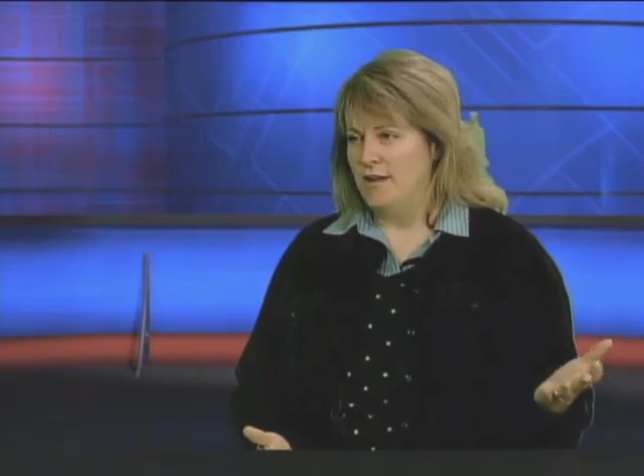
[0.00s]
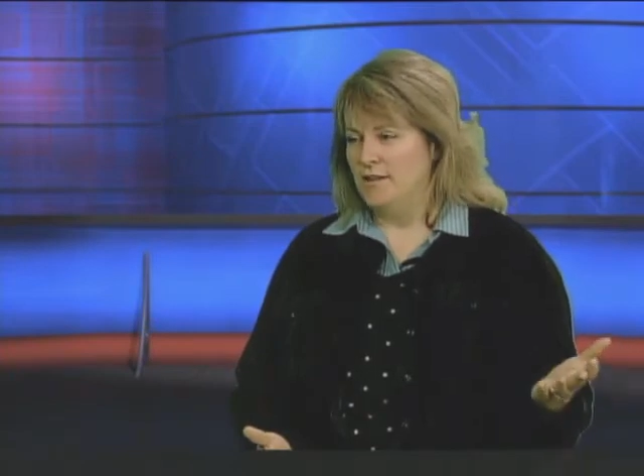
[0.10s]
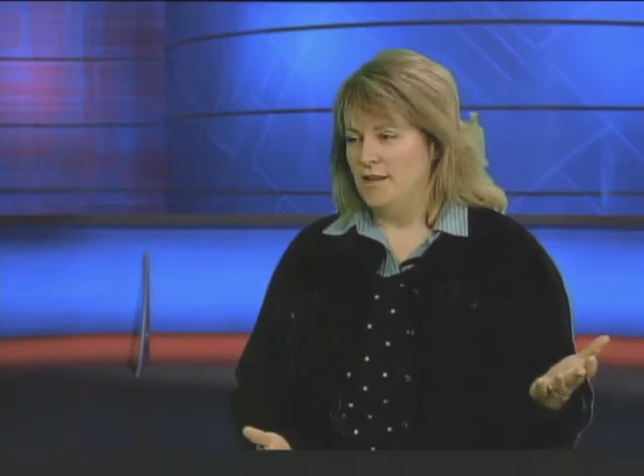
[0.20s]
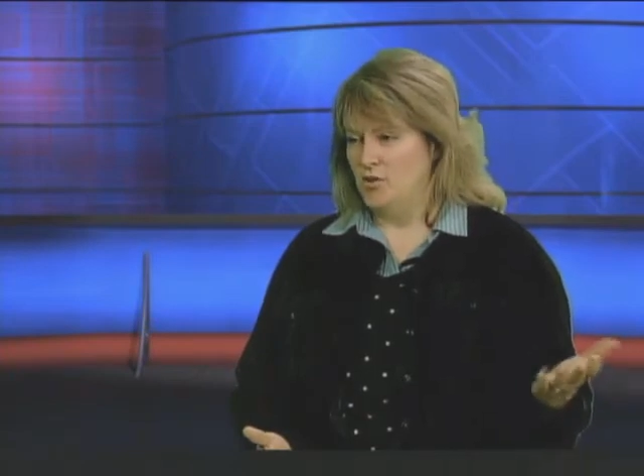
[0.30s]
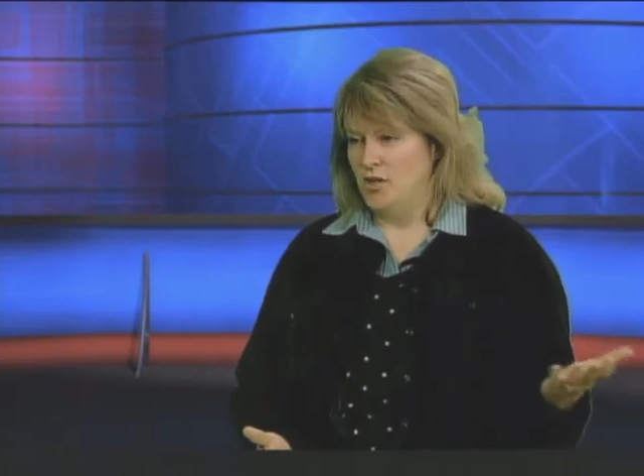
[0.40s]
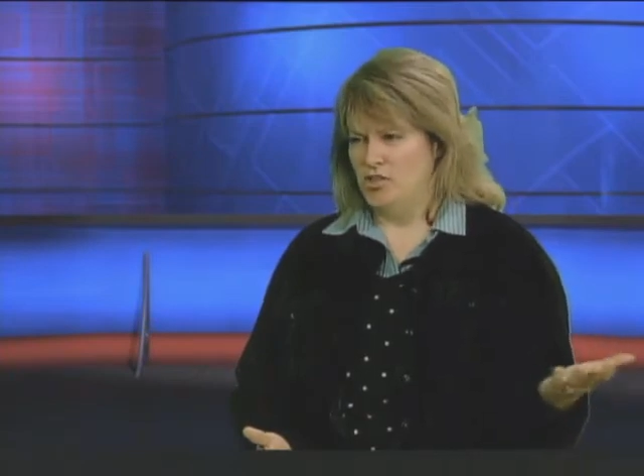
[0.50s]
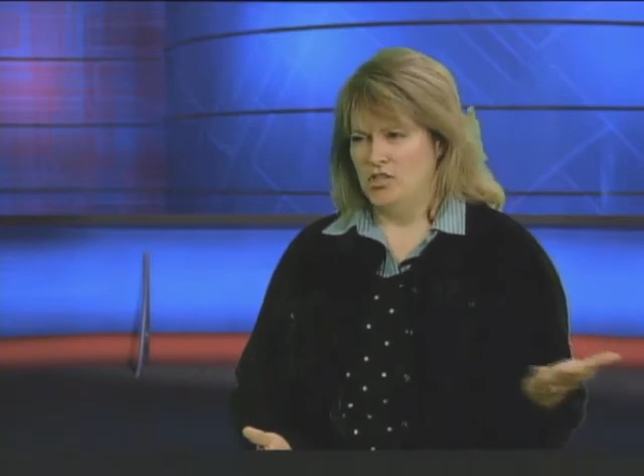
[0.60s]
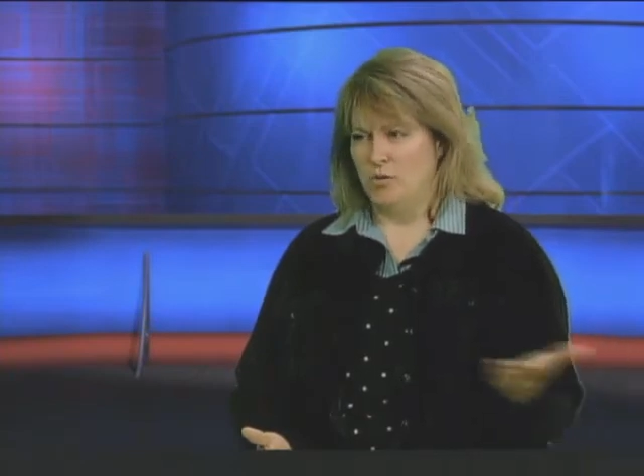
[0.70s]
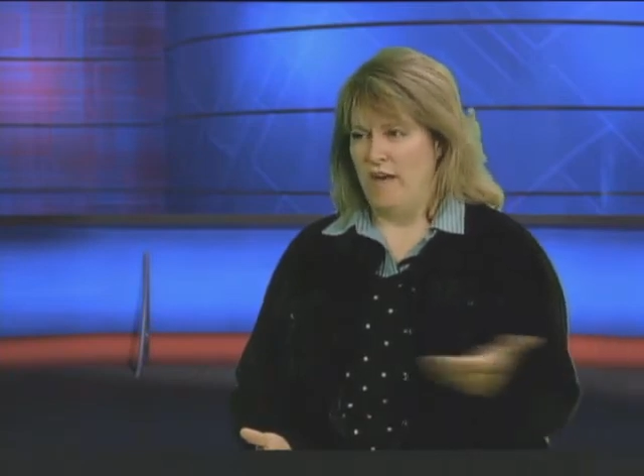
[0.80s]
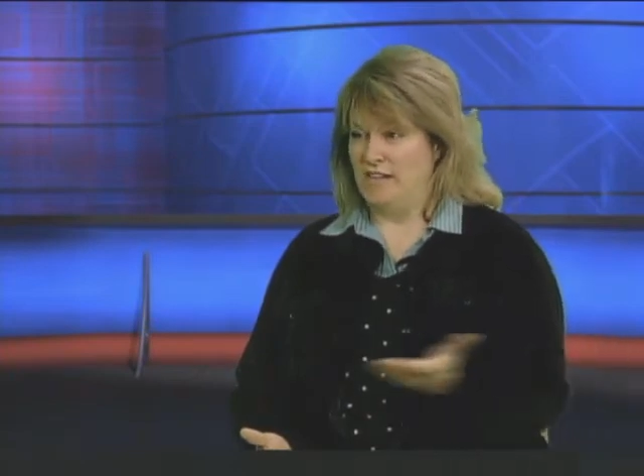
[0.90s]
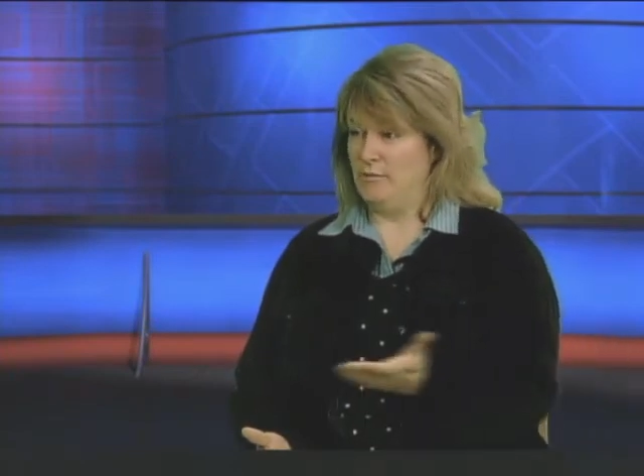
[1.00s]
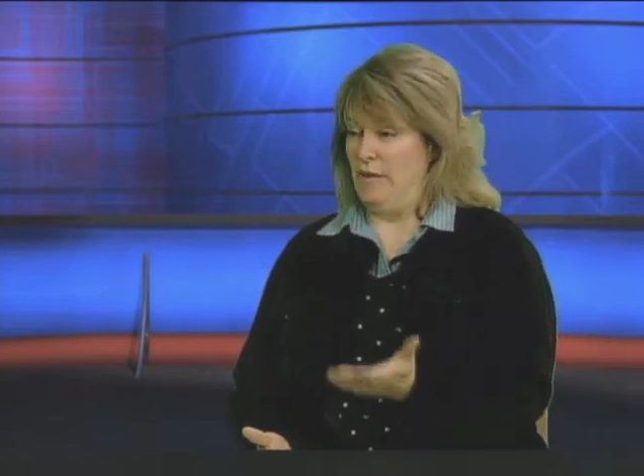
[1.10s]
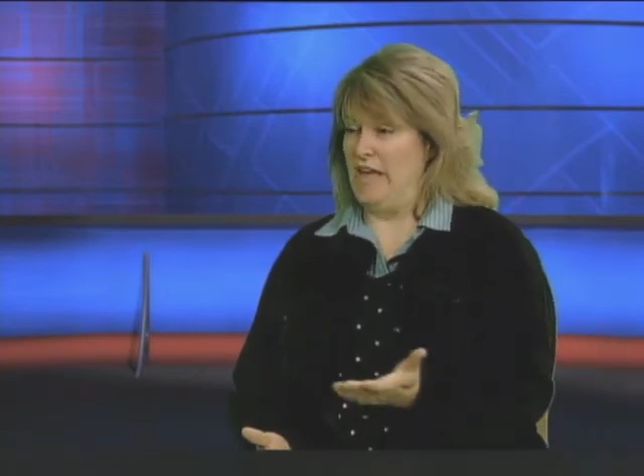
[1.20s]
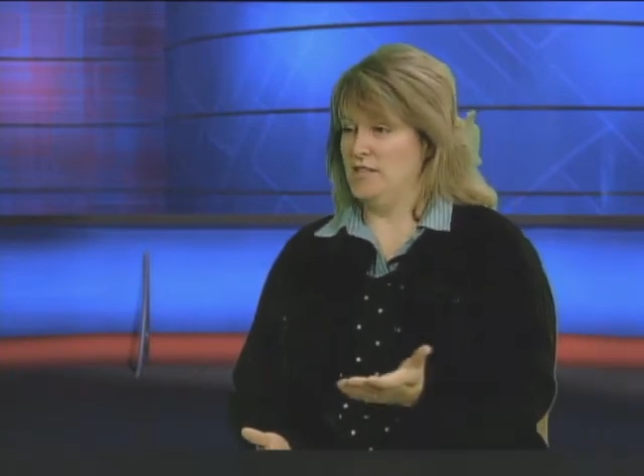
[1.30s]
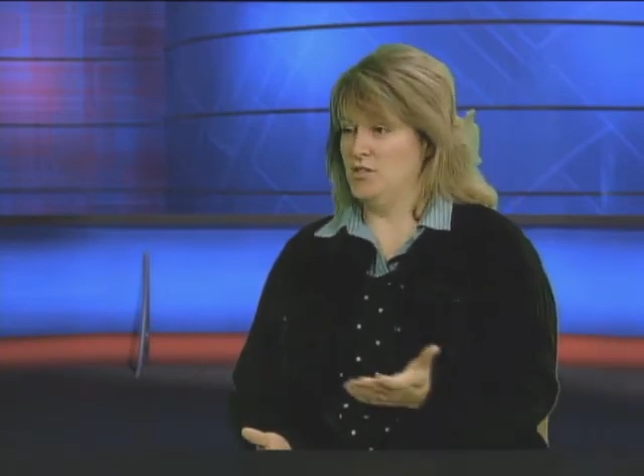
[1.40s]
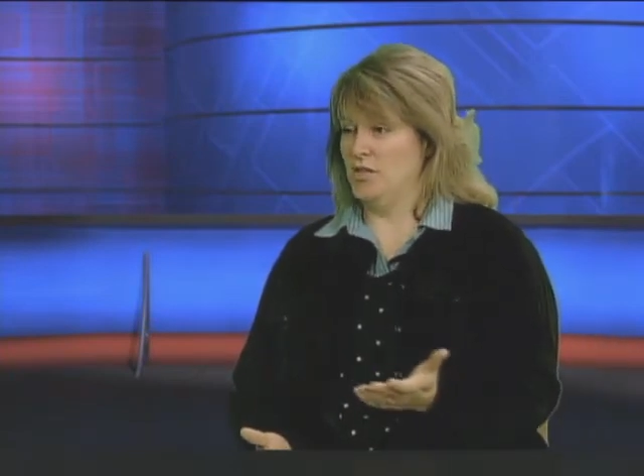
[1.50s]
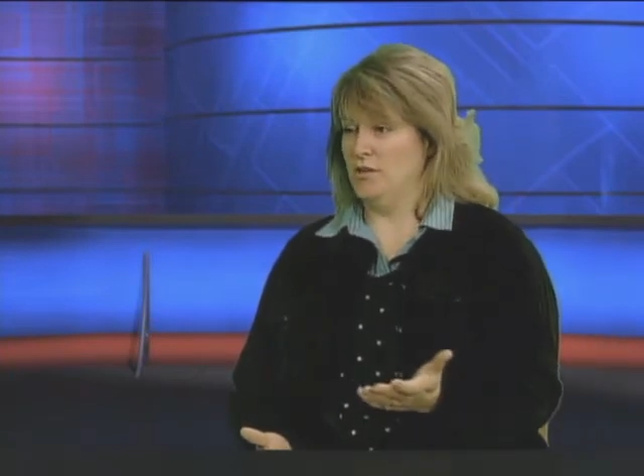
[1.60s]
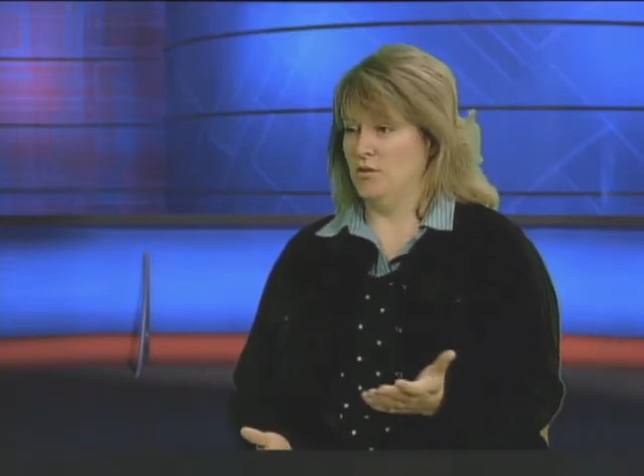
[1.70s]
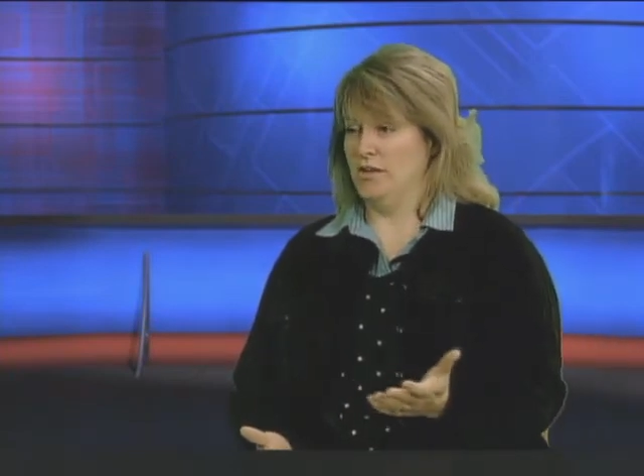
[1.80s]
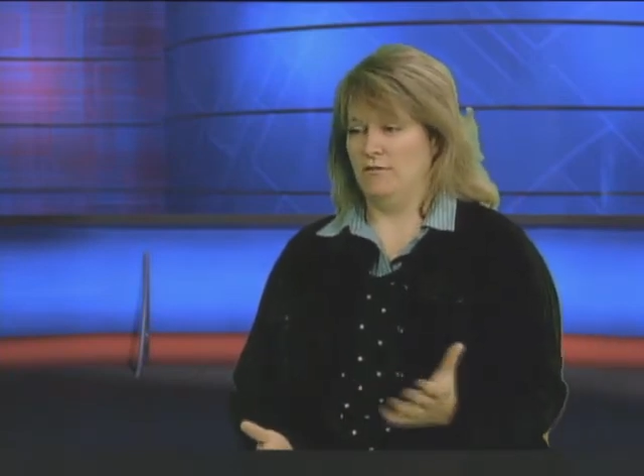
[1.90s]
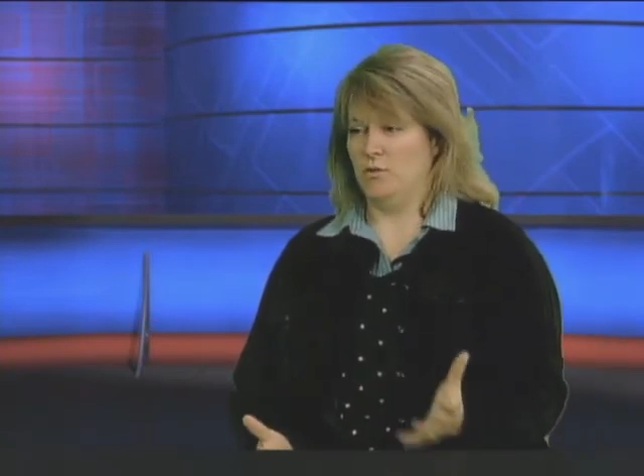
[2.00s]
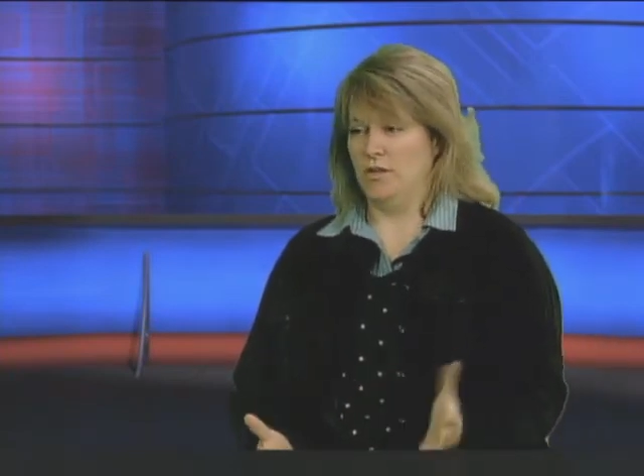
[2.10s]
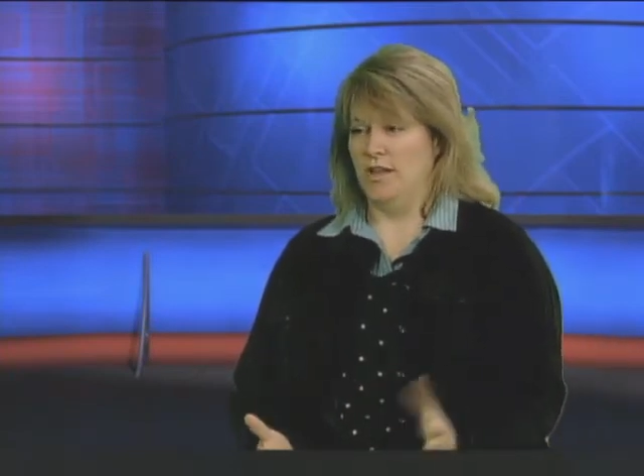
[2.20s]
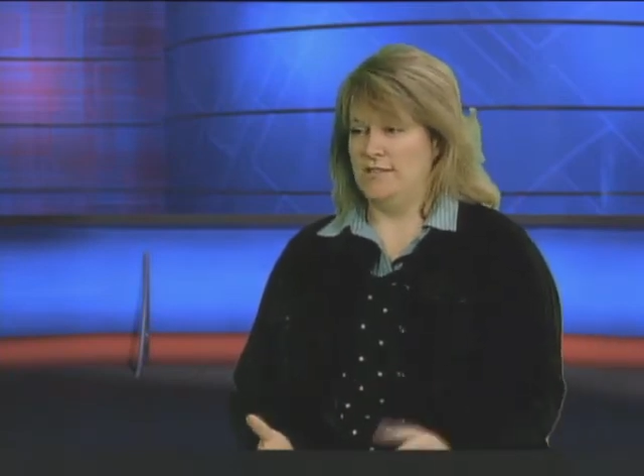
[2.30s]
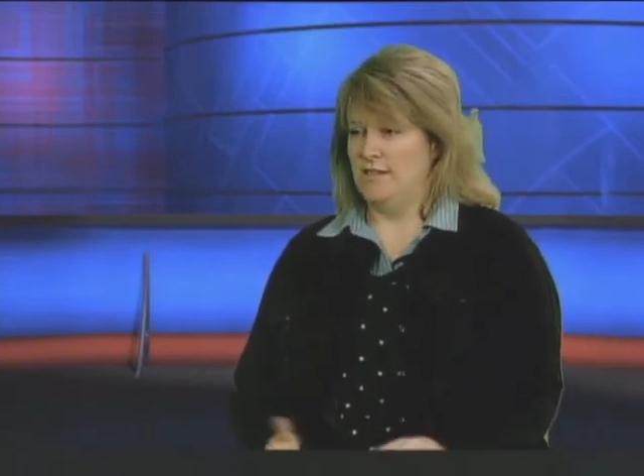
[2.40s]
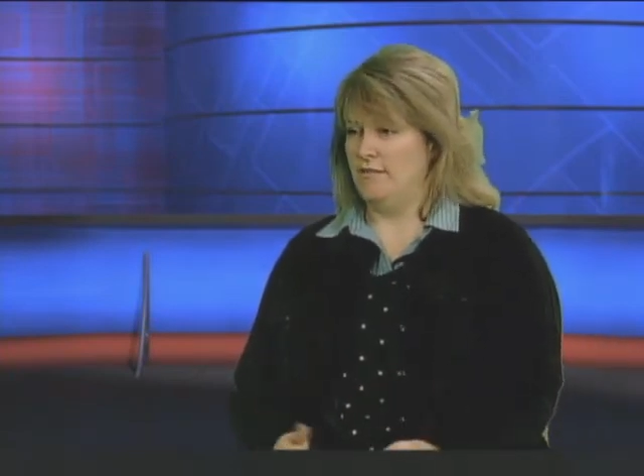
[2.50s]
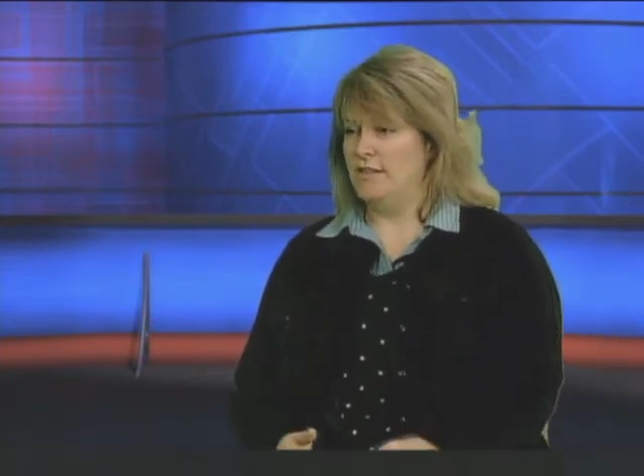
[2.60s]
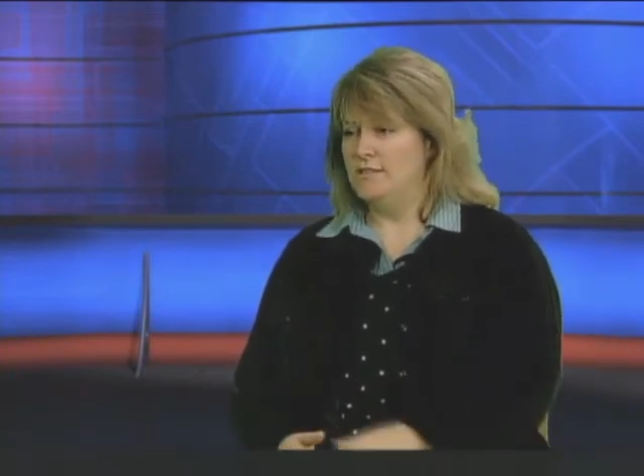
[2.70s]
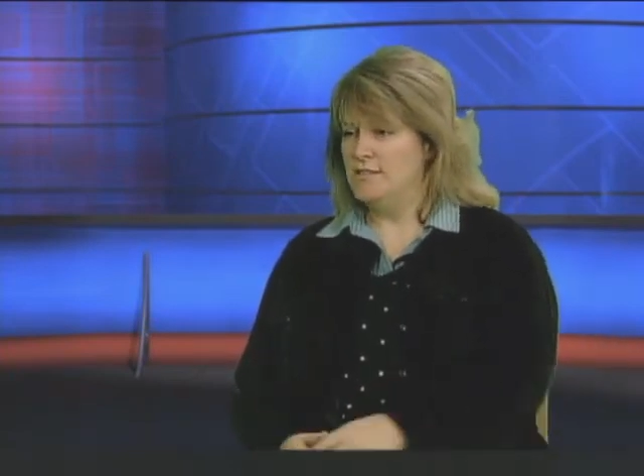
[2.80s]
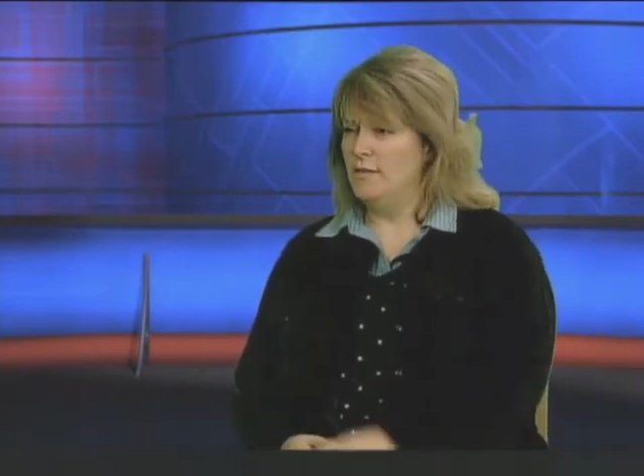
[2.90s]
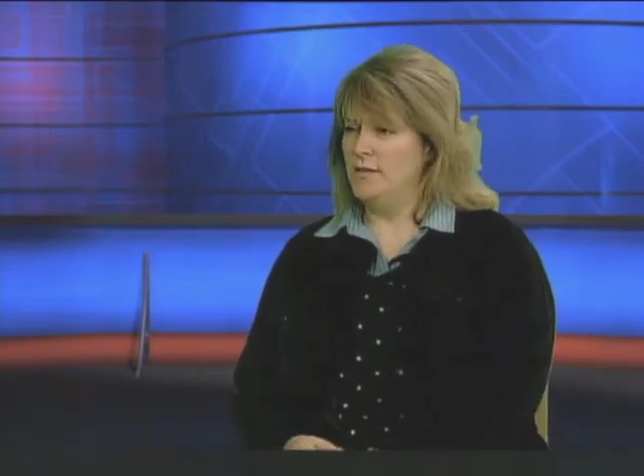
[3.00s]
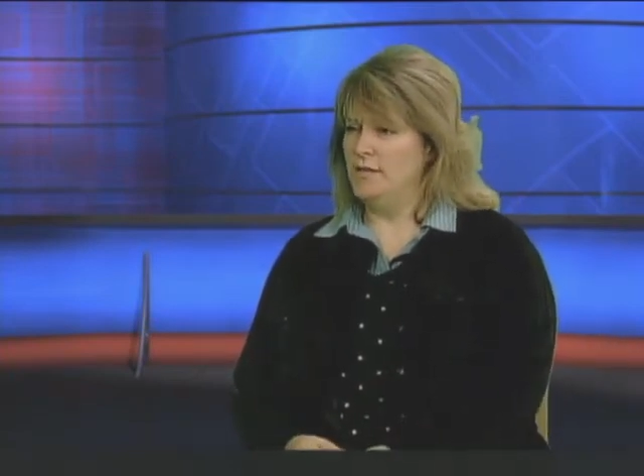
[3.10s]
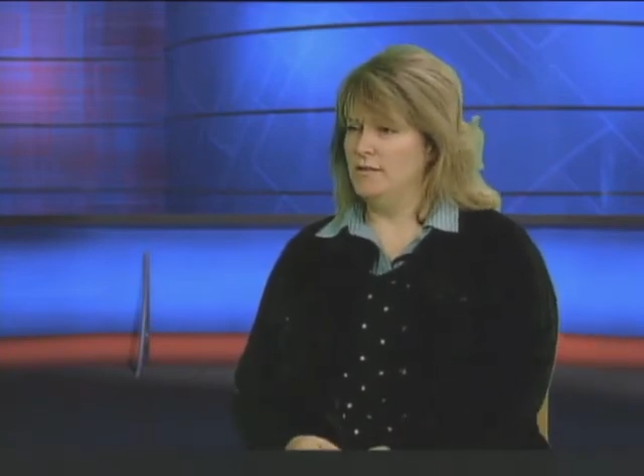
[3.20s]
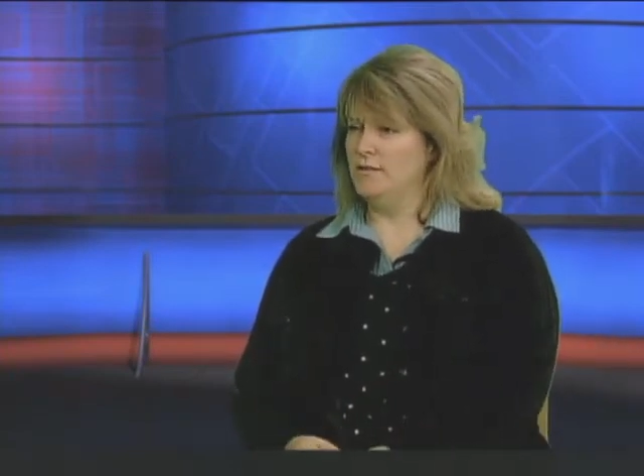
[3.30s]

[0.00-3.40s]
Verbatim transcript: and then do they just go back to bed so they don't even realize they've eaten something?